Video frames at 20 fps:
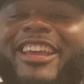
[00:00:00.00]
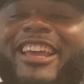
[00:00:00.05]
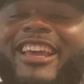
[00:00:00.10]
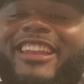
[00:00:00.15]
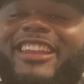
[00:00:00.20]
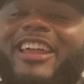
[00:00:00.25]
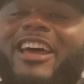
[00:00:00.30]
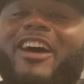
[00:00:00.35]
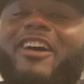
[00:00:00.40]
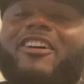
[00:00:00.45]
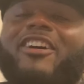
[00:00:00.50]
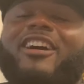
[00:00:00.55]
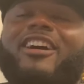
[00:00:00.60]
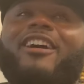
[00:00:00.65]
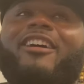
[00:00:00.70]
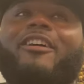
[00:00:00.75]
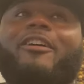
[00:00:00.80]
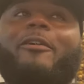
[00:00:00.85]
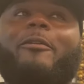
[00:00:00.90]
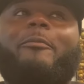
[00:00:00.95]

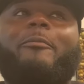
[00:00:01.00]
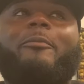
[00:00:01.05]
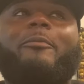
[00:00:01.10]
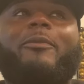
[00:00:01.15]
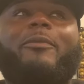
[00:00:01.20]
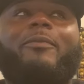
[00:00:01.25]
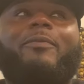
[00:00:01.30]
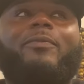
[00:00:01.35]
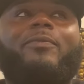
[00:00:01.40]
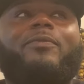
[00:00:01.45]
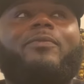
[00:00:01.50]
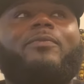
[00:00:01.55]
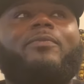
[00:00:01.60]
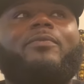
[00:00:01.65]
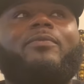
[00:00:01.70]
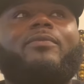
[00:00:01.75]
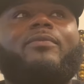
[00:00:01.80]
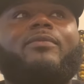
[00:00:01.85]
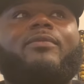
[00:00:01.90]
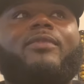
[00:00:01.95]
Now,
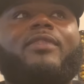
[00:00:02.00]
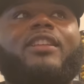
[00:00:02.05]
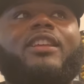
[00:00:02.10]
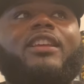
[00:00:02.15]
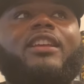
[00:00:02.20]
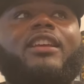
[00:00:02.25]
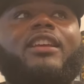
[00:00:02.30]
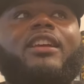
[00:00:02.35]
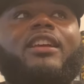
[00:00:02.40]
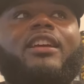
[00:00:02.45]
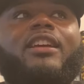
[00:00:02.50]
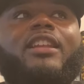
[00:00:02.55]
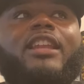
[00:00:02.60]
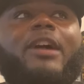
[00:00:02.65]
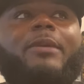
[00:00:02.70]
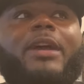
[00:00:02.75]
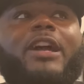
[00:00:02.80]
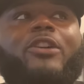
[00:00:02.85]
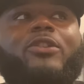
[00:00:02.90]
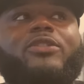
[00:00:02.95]
I'm
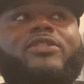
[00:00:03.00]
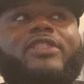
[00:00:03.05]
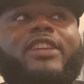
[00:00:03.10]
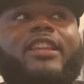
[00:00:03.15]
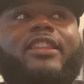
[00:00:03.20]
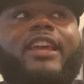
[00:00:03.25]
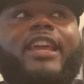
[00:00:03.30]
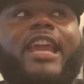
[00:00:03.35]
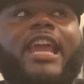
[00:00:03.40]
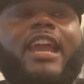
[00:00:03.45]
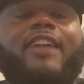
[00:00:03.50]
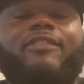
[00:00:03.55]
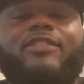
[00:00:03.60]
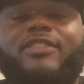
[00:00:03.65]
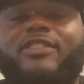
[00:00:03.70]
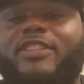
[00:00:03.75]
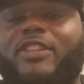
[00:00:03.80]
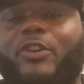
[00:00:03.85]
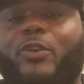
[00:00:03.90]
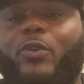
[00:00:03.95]
not gonna say every
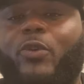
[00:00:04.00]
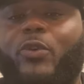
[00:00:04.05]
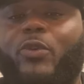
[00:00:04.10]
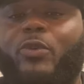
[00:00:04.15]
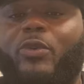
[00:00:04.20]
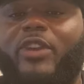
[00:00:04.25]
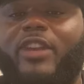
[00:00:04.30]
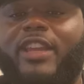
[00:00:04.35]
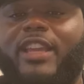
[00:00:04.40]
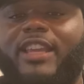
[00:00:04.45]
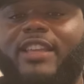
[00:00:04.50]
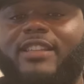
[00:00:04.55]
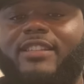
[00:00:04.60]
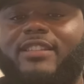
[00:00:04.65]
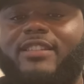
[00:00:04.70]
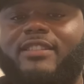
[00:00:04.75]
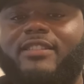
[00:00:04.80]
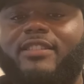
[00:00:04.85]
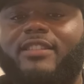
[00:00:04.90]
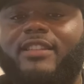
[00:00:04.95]
single Greek
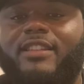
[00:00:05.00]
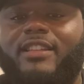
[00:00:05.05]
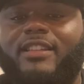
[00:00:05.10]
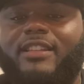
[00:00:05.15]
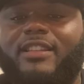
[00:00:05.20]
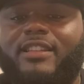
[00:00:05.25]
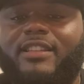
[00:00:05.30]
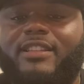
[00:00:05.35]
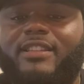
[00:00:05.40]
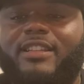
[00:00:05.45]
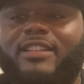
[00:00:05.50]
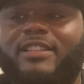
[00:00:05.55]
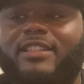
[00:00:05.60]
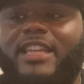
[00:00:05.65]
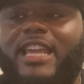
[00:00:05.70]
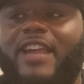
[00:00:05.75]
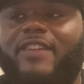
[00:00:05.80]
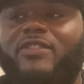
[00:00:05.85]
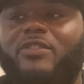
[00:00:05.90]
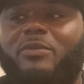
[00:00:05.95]
doesn't
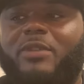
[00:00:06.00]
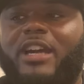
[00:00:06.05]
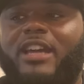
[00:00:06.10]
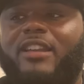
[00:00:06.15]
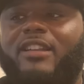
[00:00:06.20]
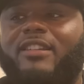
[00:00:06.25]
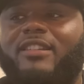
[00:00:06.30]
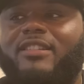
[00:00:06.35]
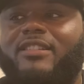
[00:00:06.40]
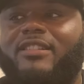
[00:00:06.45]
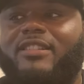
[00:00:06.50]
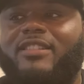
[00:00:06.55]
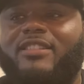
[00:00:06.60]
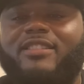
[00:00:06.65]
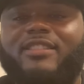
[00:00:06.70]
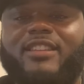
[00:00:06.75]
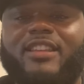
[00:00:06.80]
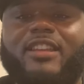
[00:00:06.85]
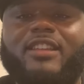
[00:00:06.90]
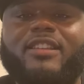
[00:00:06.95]
have some kind of
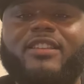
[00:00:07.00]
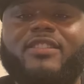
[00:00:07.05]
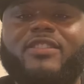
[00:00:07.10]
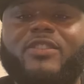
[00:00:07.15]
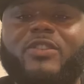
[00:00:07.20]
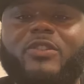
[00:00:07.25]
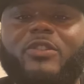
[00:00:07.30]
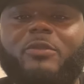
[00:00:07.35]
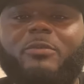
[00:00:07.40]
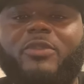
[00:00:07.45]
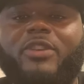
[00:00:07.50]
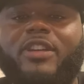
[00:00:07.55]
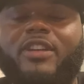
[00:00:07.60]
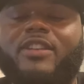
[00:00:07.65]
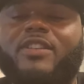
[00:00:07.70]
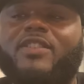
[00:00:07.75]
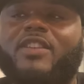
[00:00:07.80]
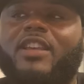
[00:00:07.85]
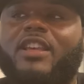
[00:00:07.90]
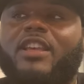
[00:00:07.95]
conceitedness to them, because